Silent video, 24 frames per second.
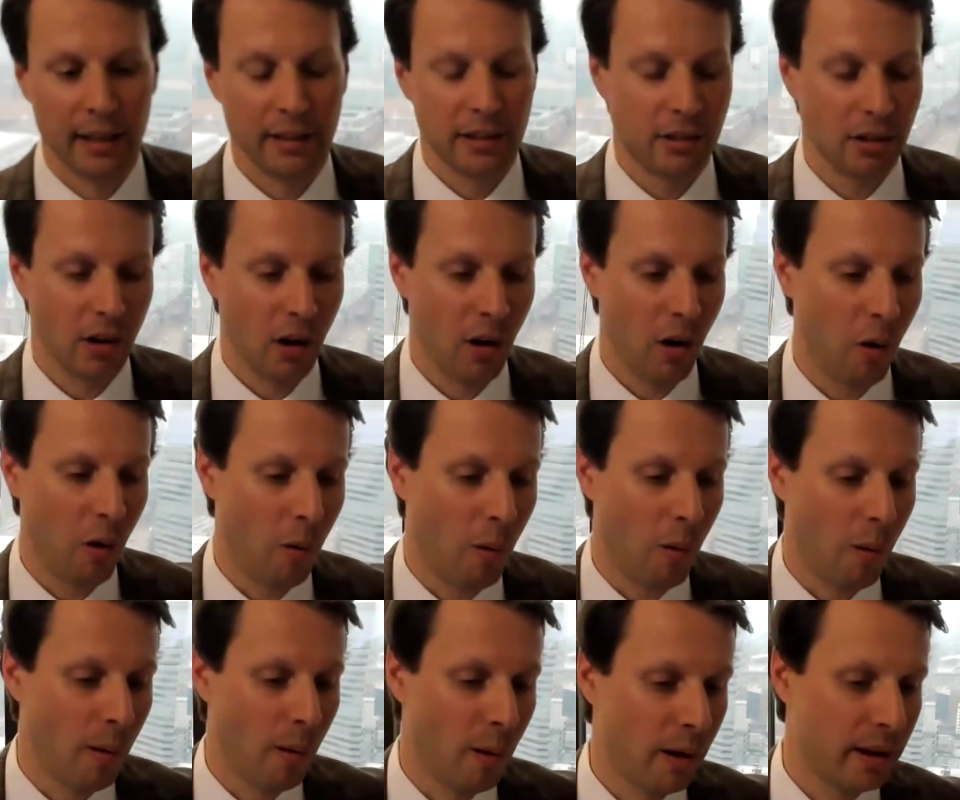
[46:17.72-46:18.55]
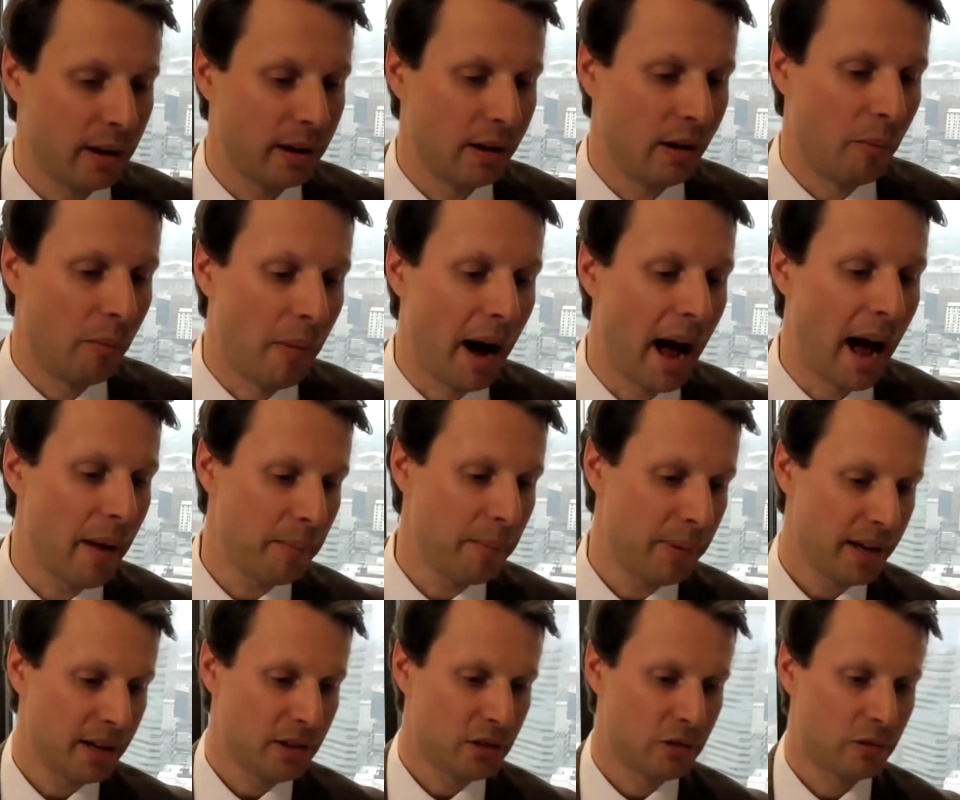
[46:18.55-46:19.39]
So, my
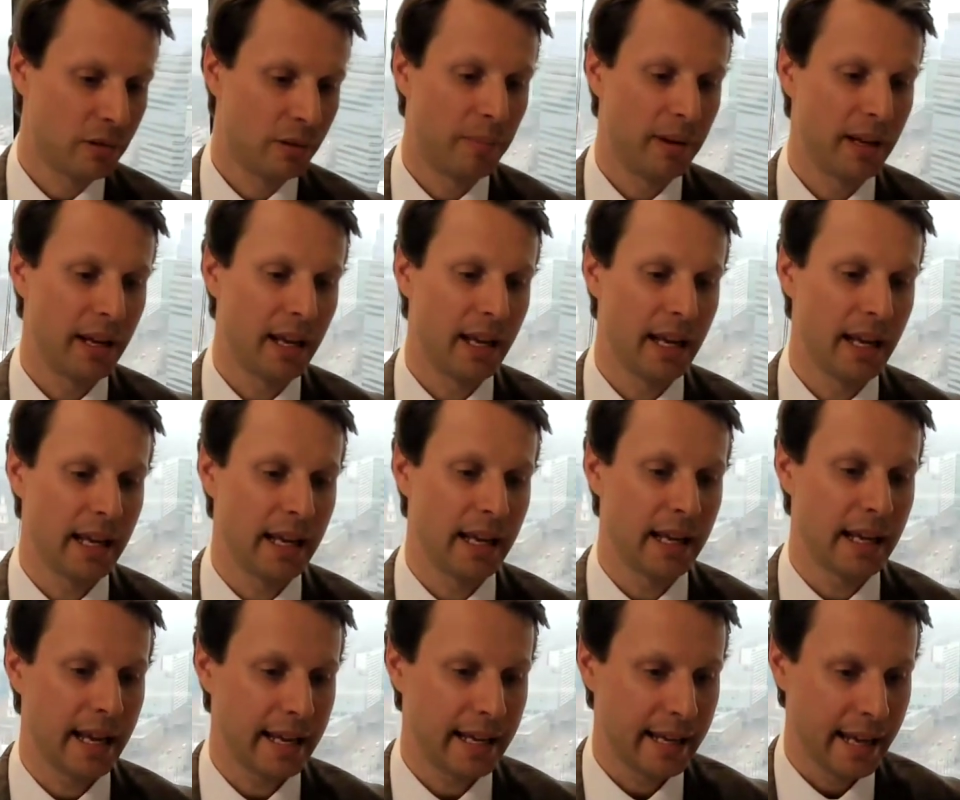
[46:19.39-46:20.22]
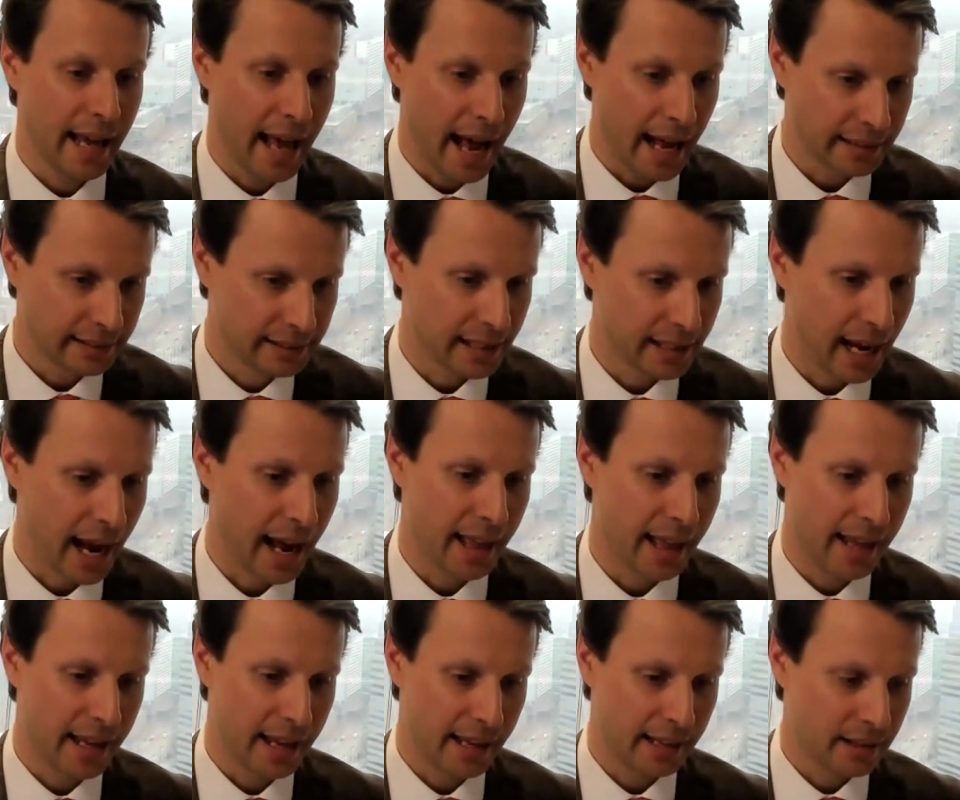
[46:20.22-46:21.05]
pitch would be, yes,
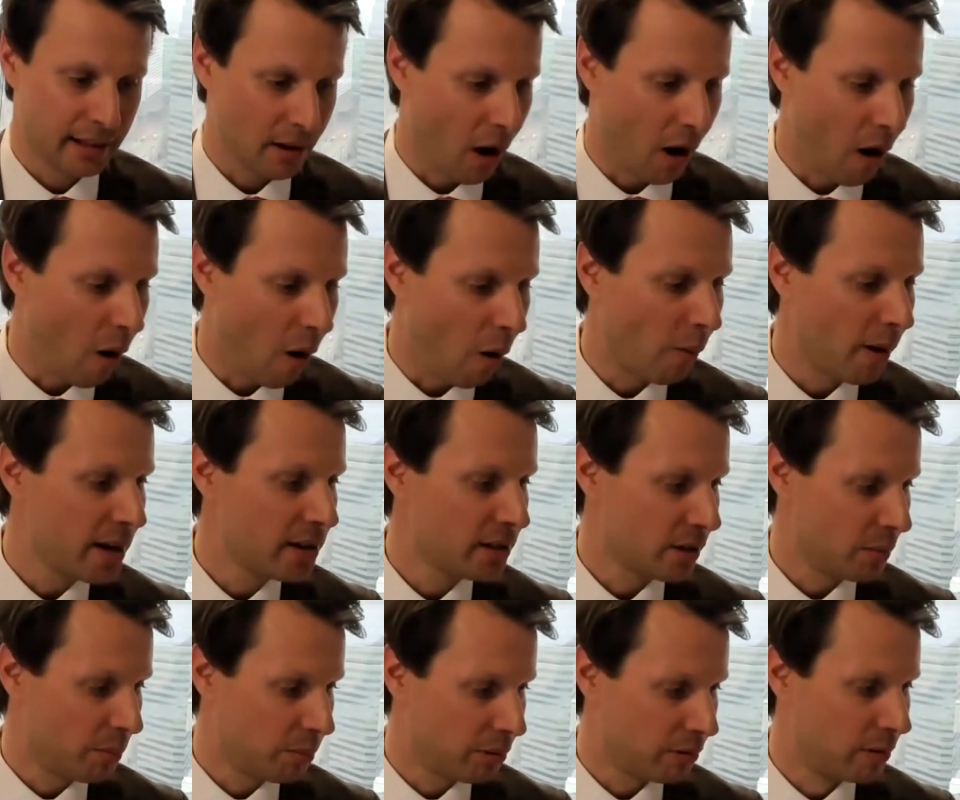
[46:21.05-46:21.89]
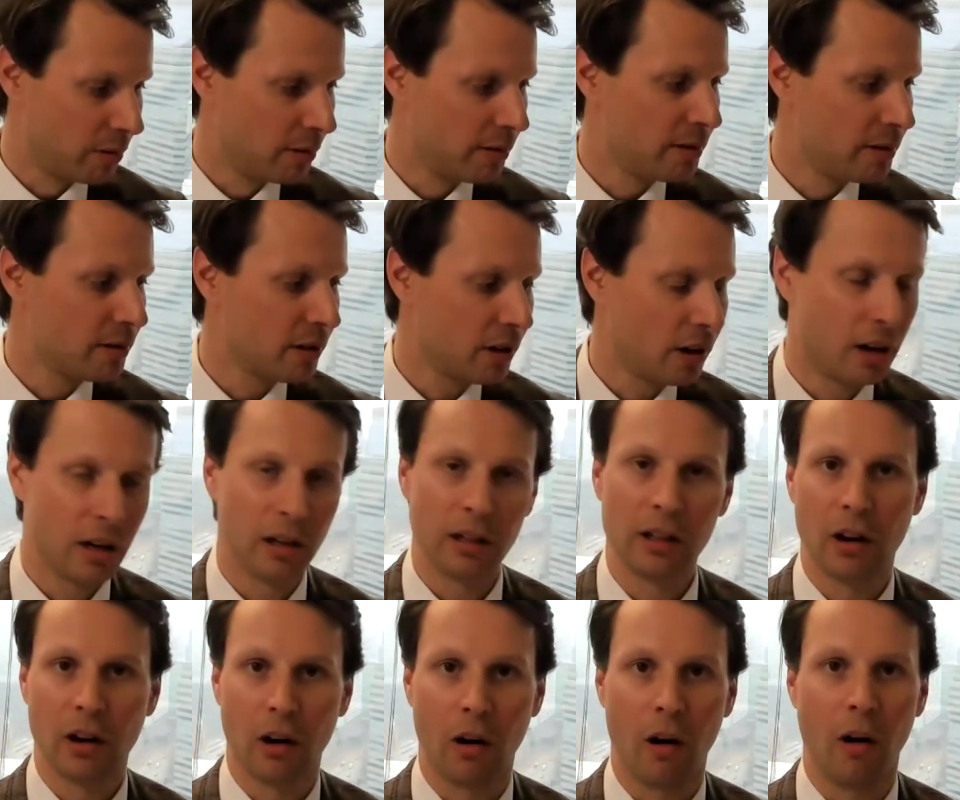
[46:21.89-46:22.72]
it's always a prudent,
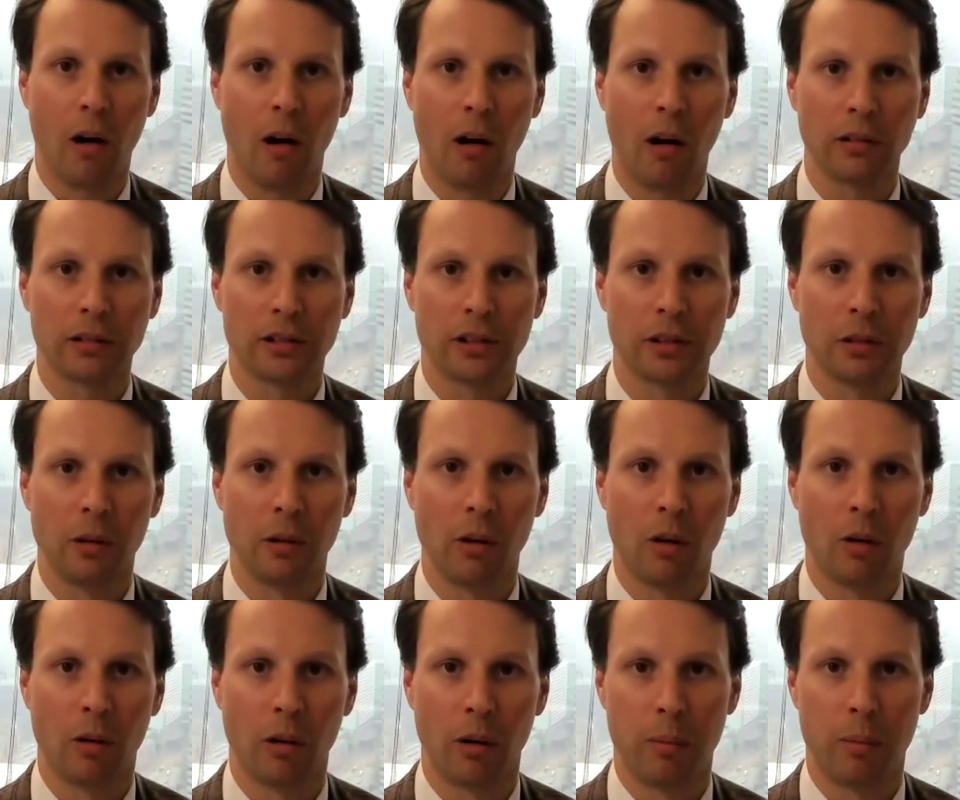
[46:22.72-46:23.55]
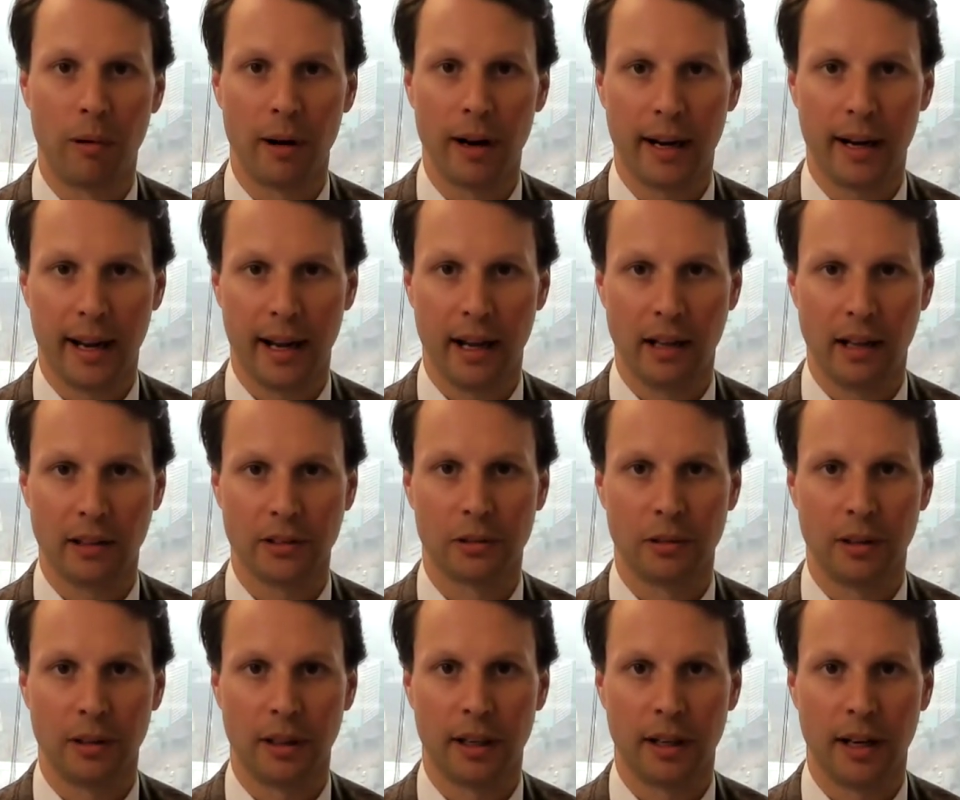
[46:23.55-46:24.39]
good call to incorporate
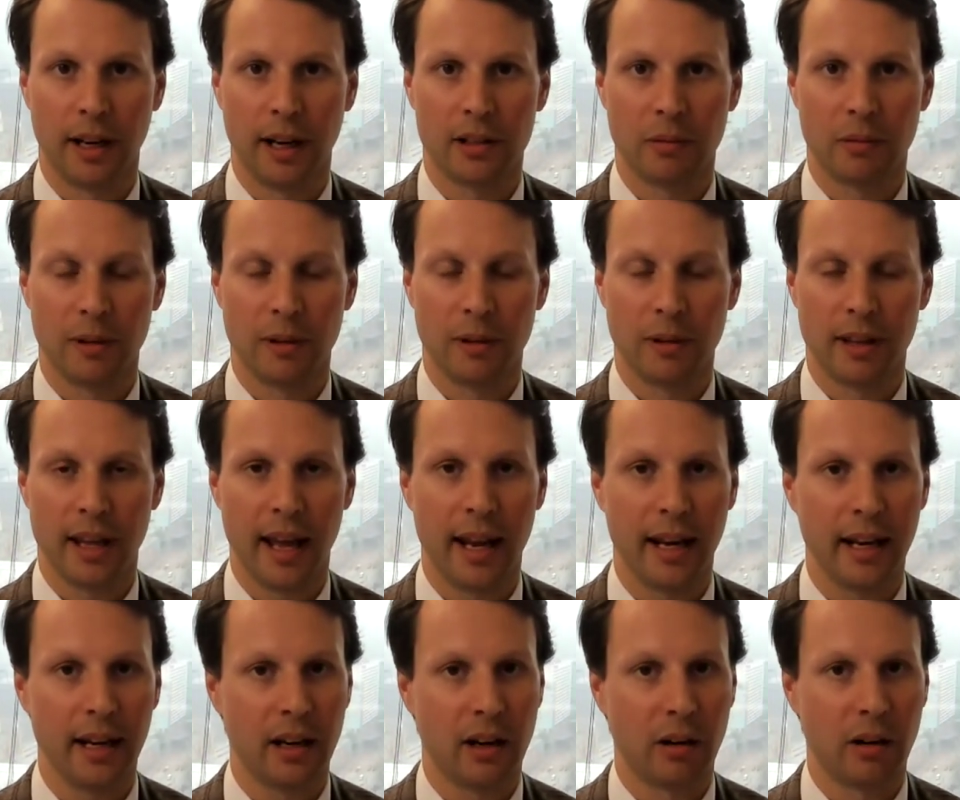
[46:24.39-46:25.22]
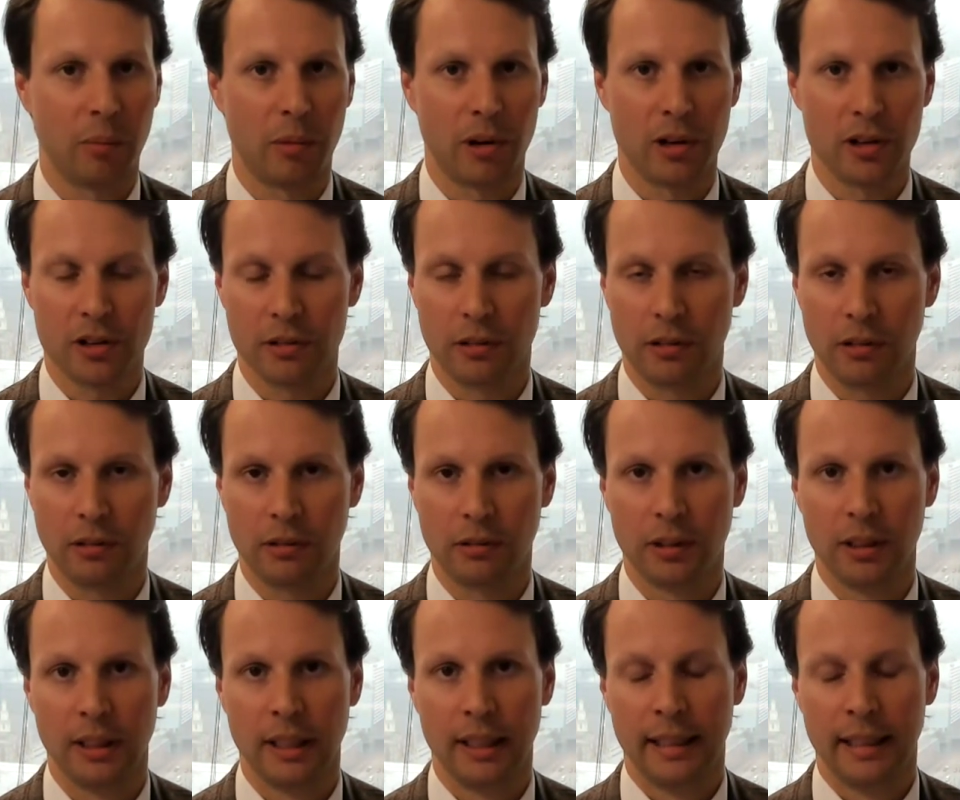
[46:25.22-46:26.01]
counsel in connection with any commercial